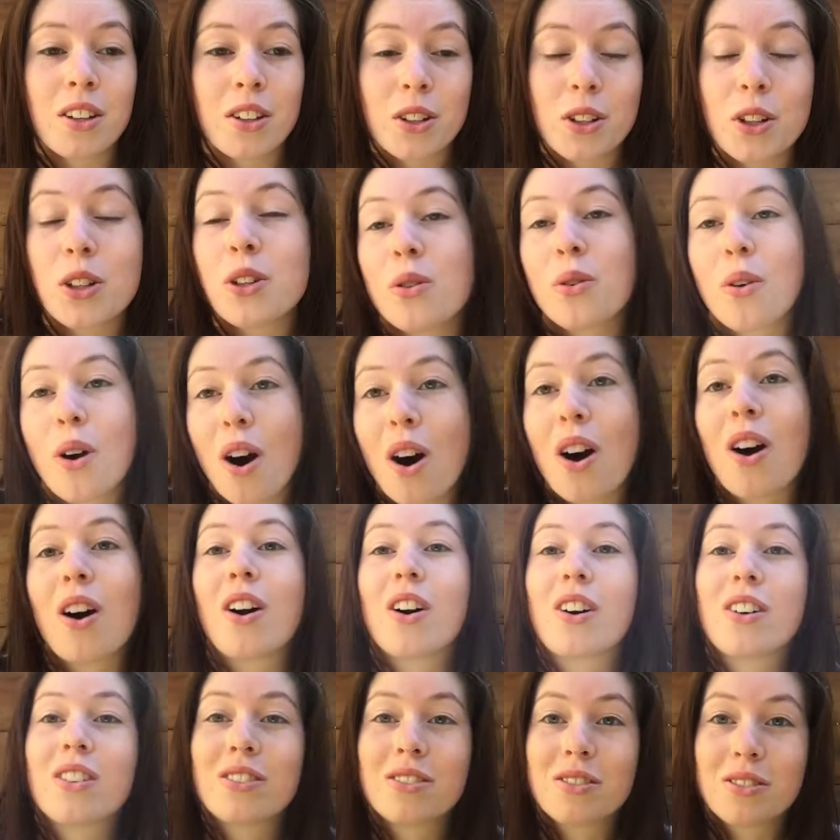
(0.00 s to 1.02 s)
you
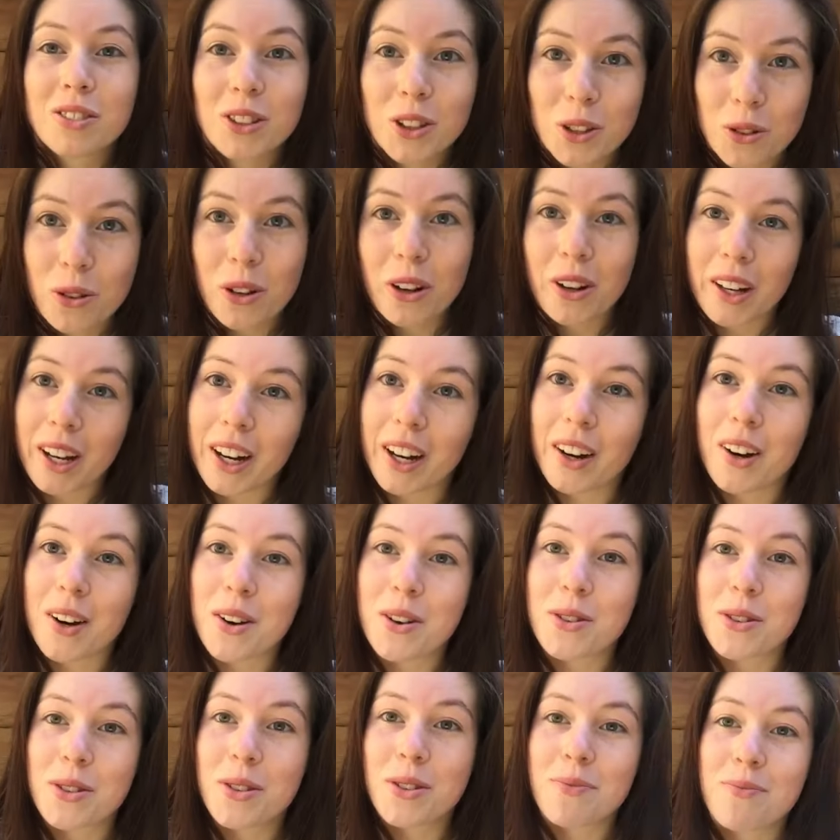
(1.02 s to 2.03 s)
are the real heroes.